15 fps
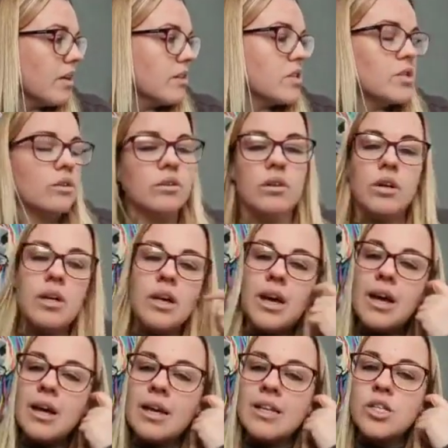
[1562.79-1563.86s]
So
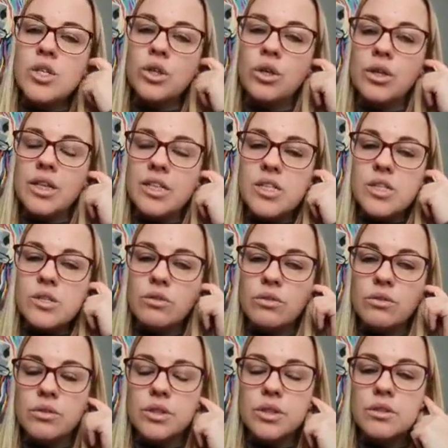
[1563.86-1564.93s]
in total I'd
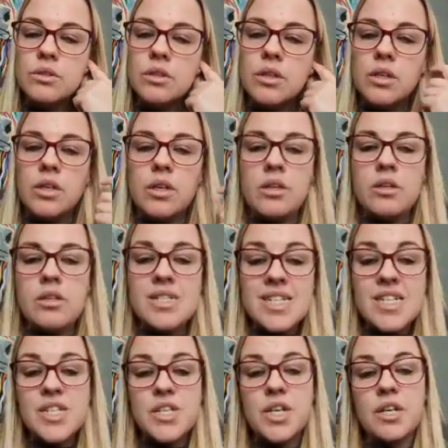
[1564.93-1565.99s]
sold
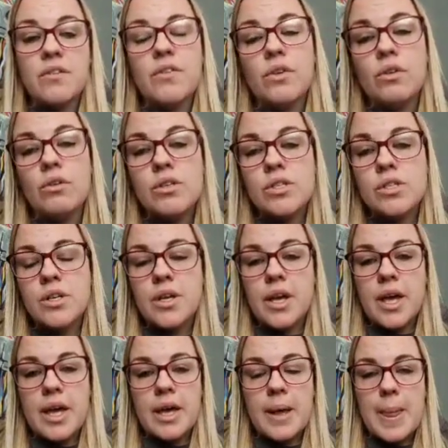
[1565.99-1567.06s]
16 of those.
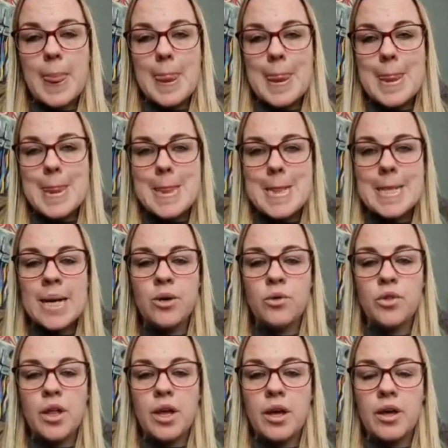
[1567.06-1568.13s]

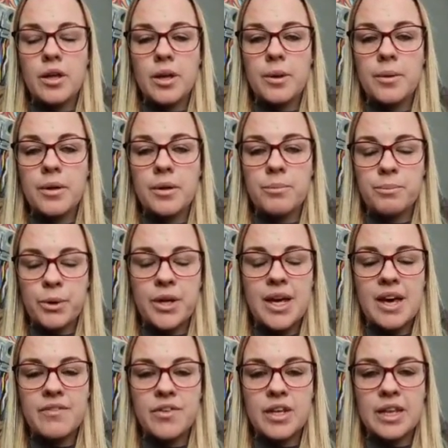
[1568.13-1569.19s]
Another
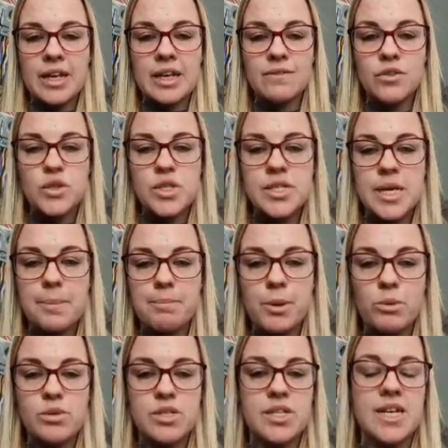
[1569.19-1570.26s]
PRV, like I've just said,
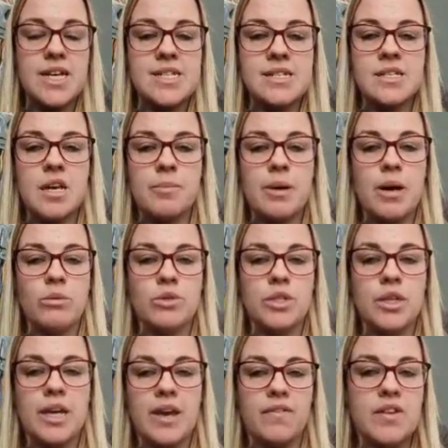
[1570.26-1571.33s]
booster isn't
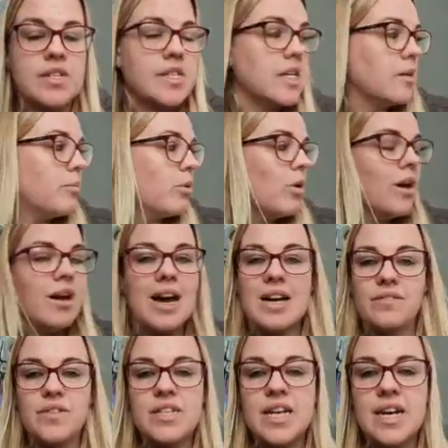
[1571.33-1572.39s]
about getting the sale but
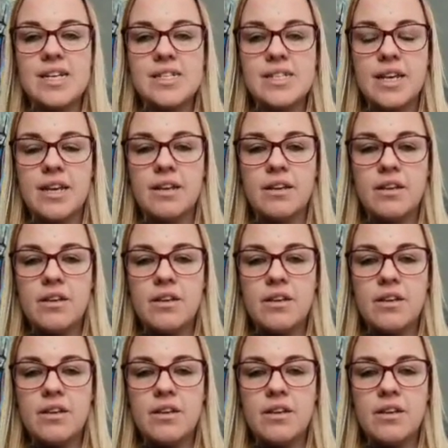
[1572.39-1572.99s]
advertising it.